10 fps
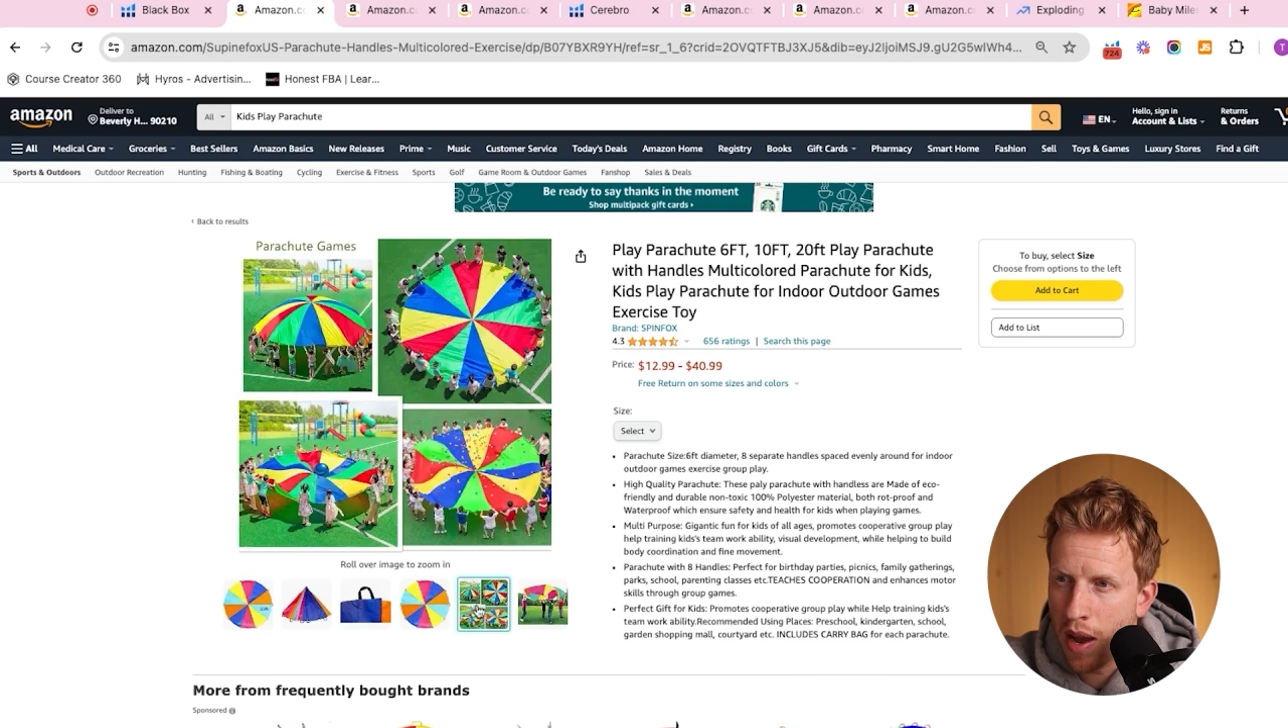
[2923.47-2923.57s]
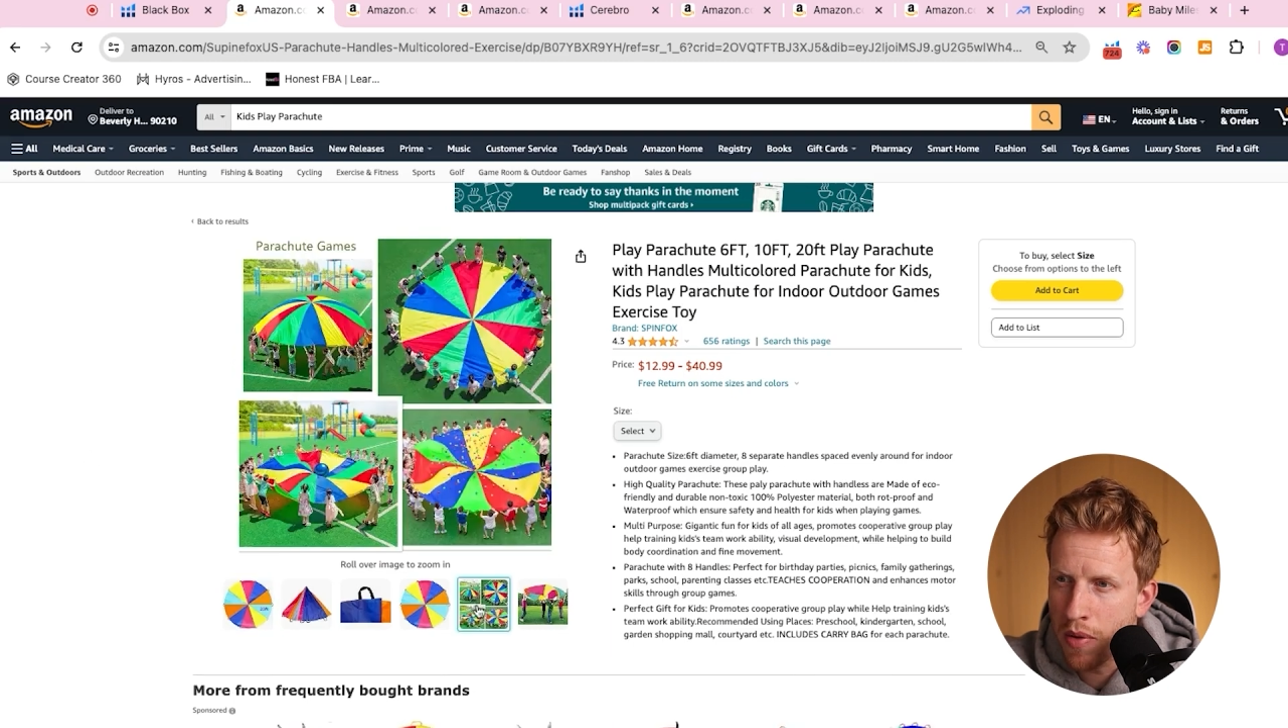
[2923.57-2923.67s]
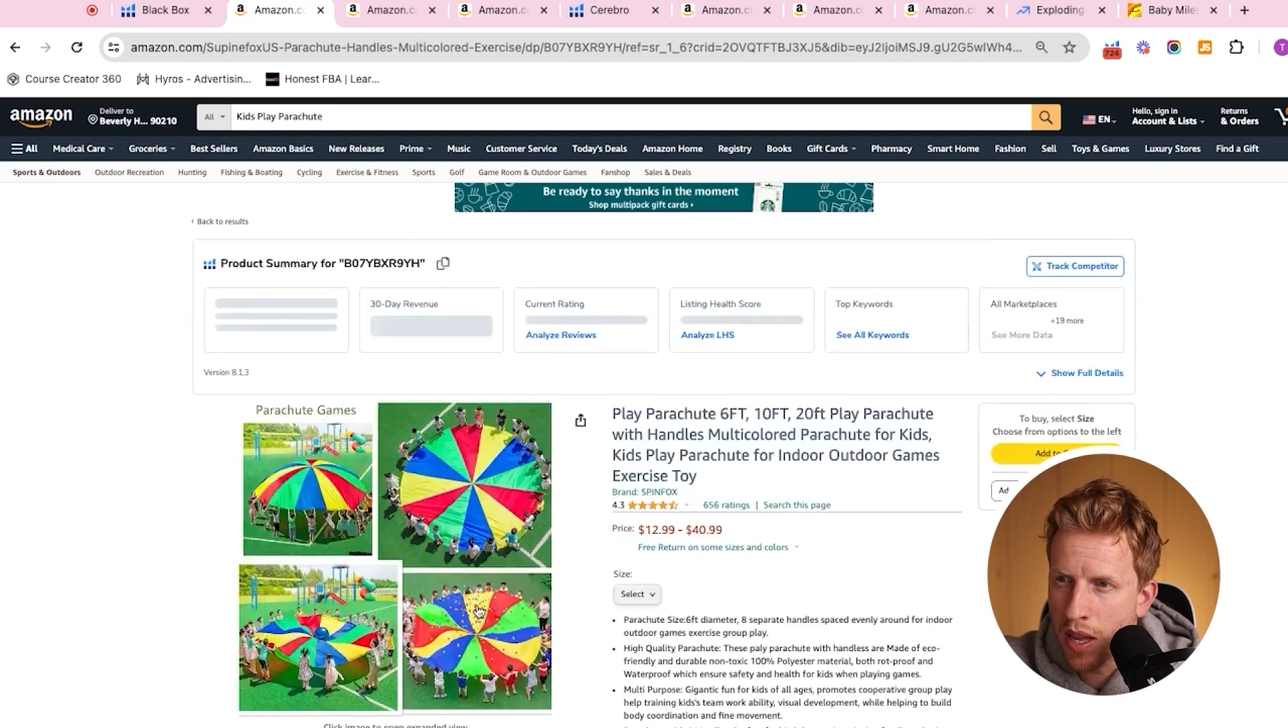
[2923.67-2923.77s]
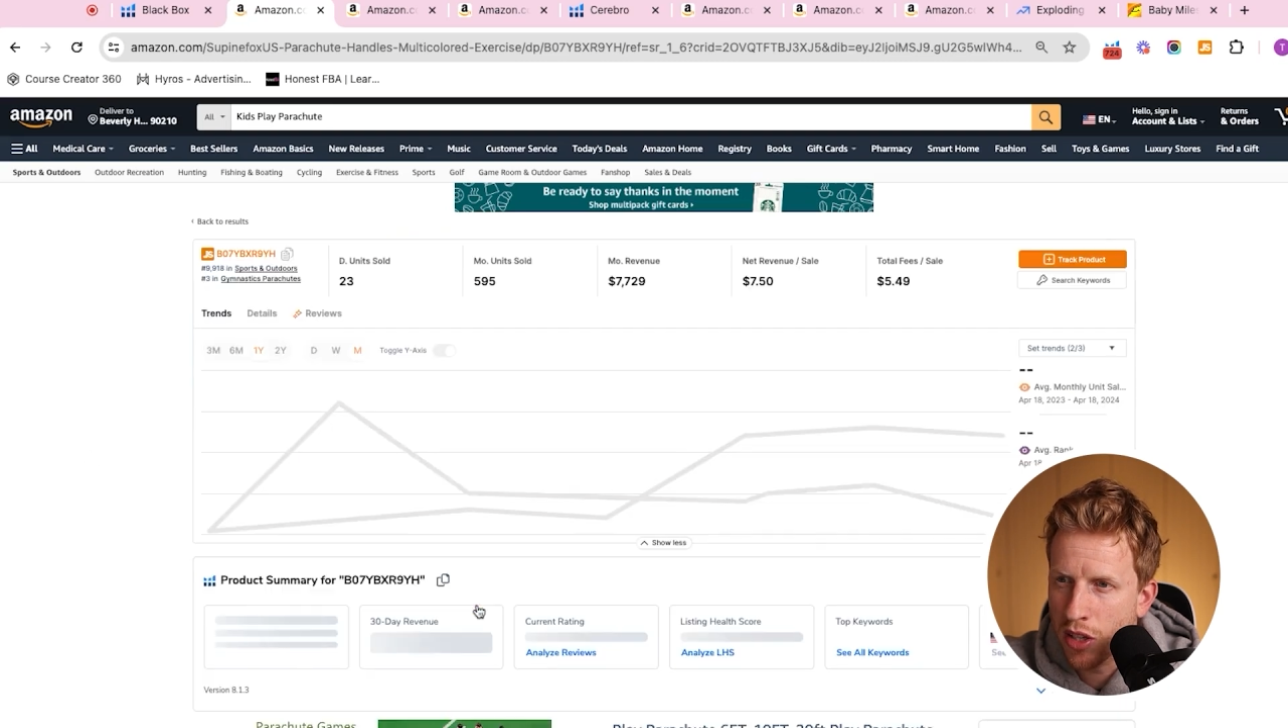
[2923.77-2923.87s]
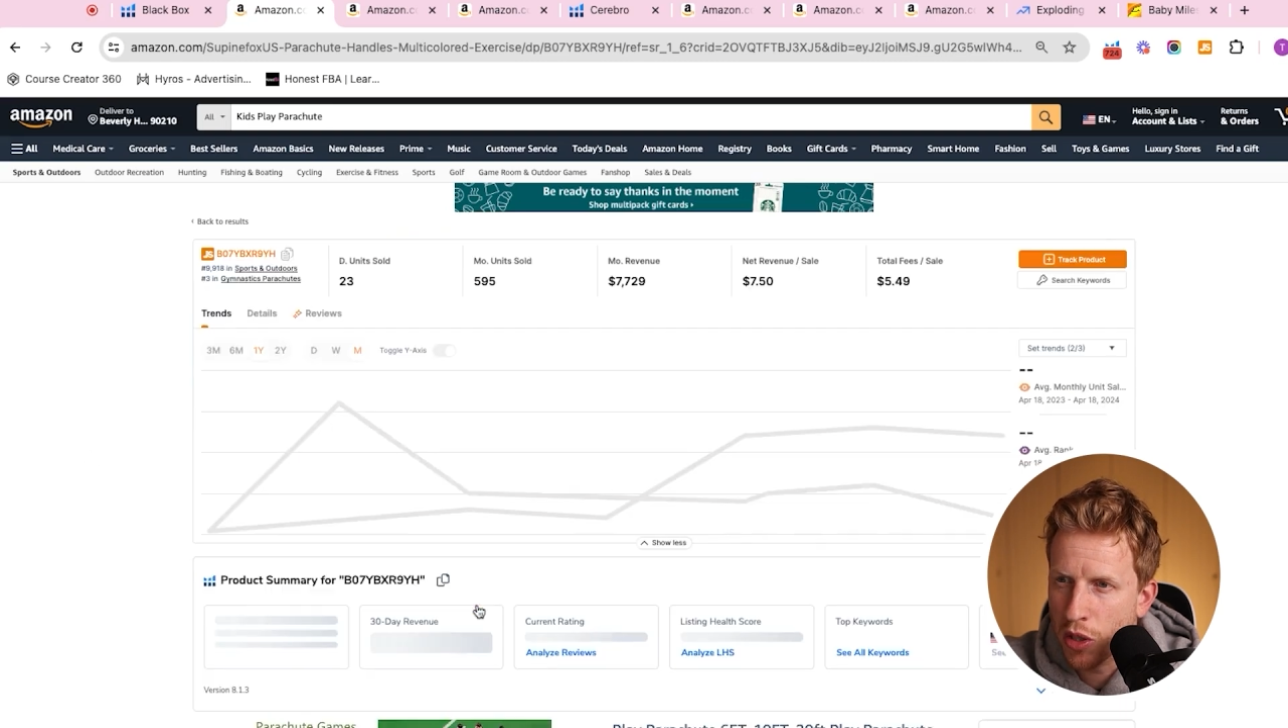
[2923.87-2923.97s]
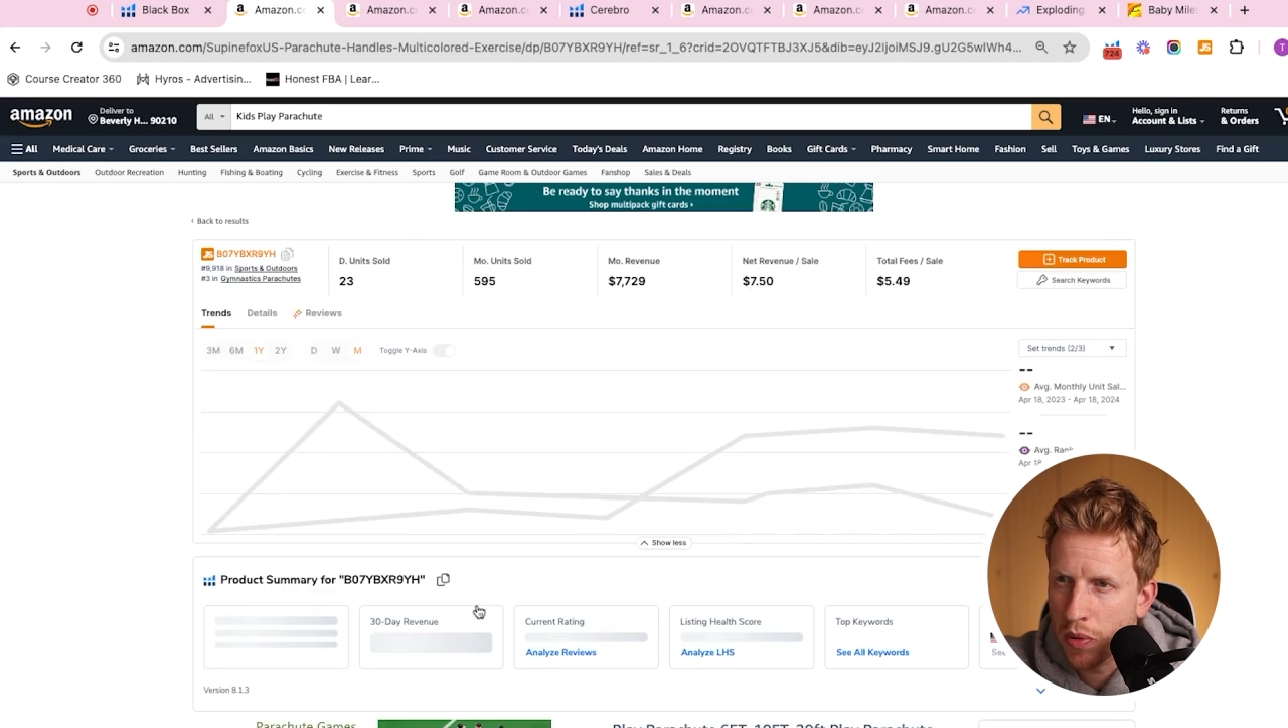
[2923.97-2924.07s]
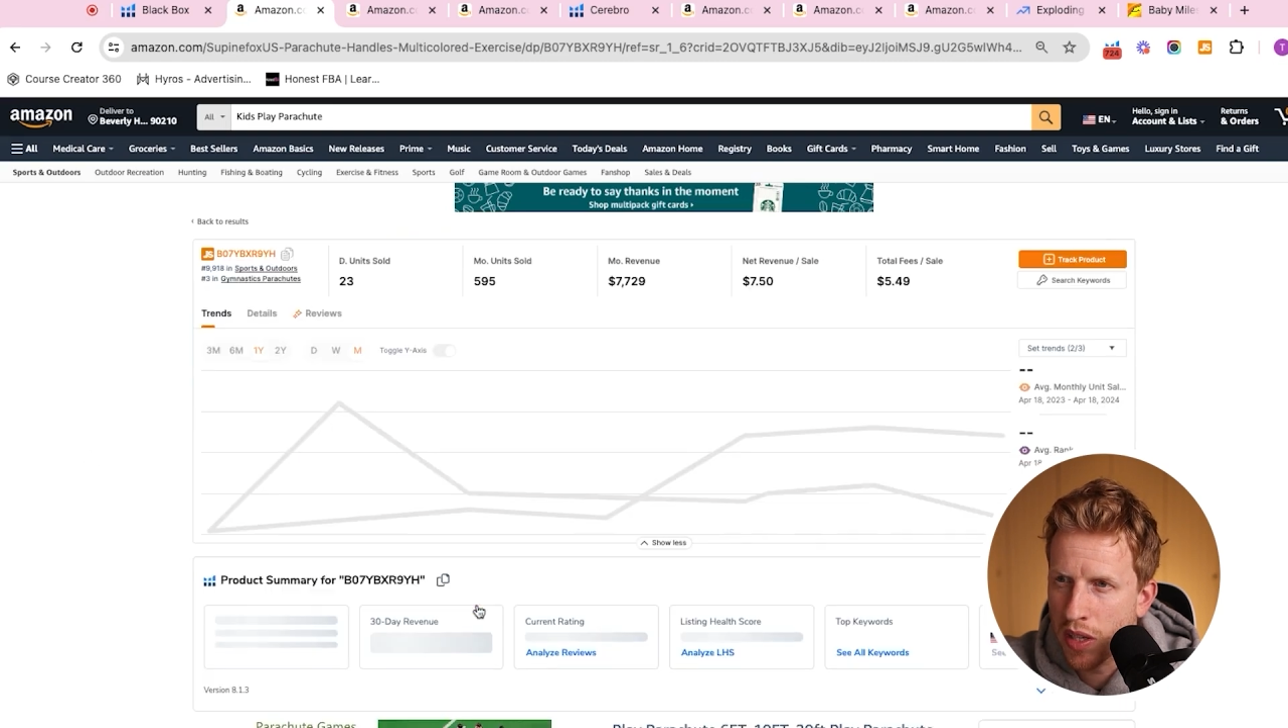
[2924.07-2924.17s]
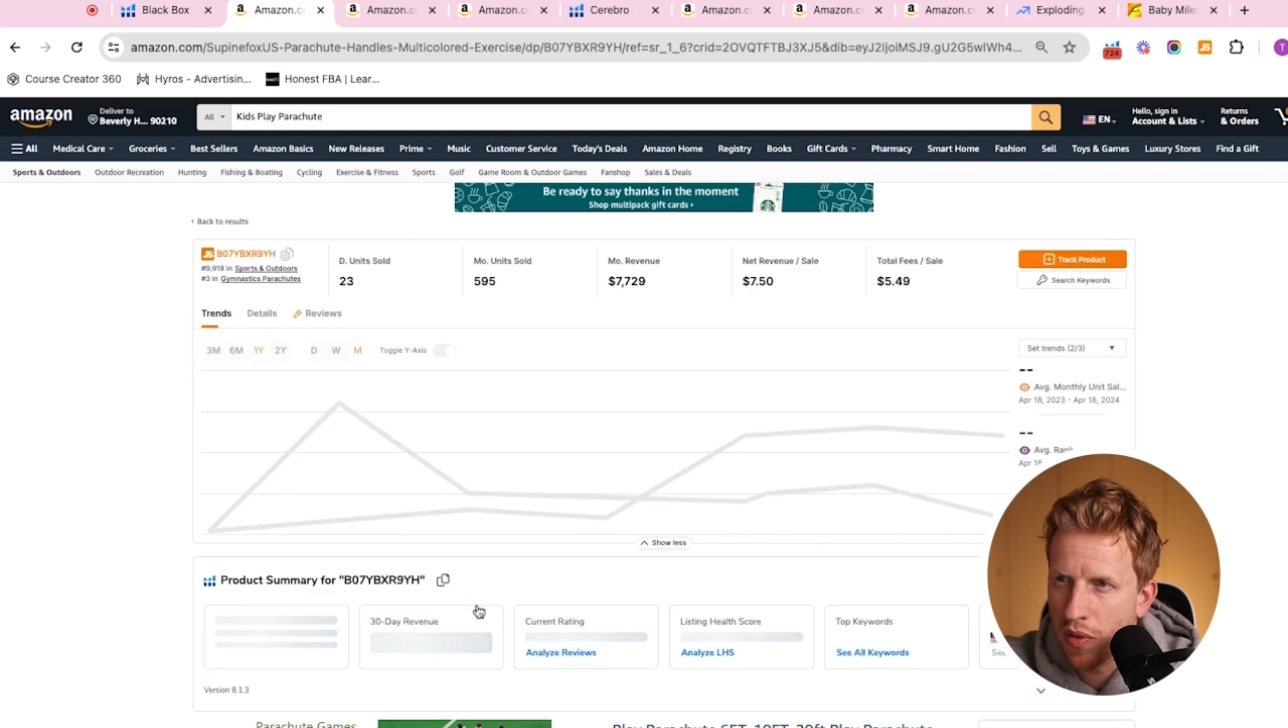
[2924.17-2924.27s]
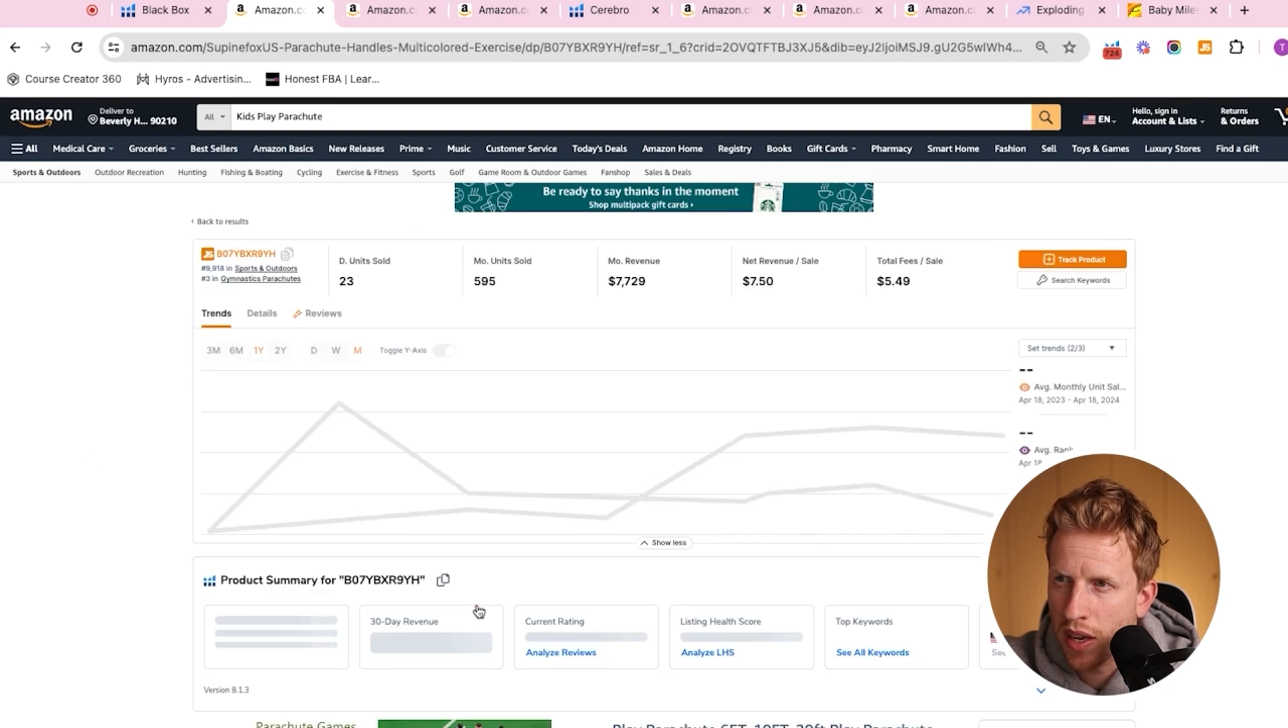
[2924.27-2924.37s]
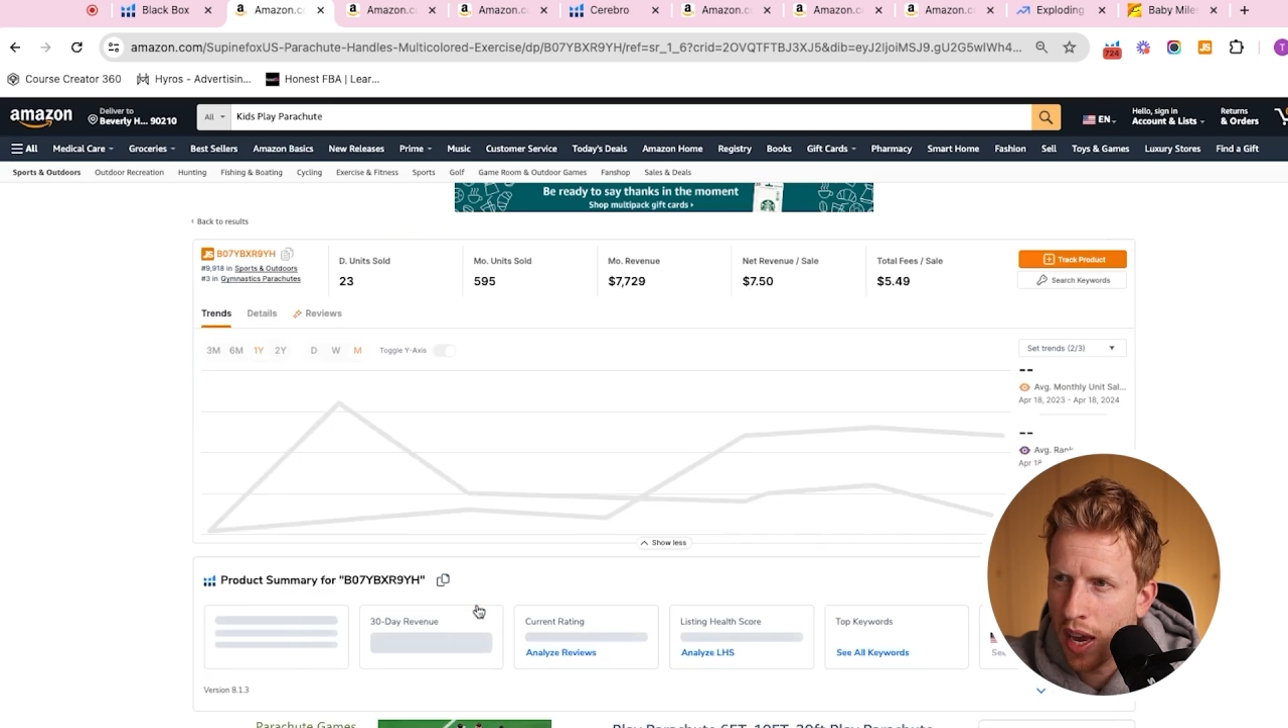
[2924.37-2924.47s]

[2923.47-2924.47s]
Maybe there's a specific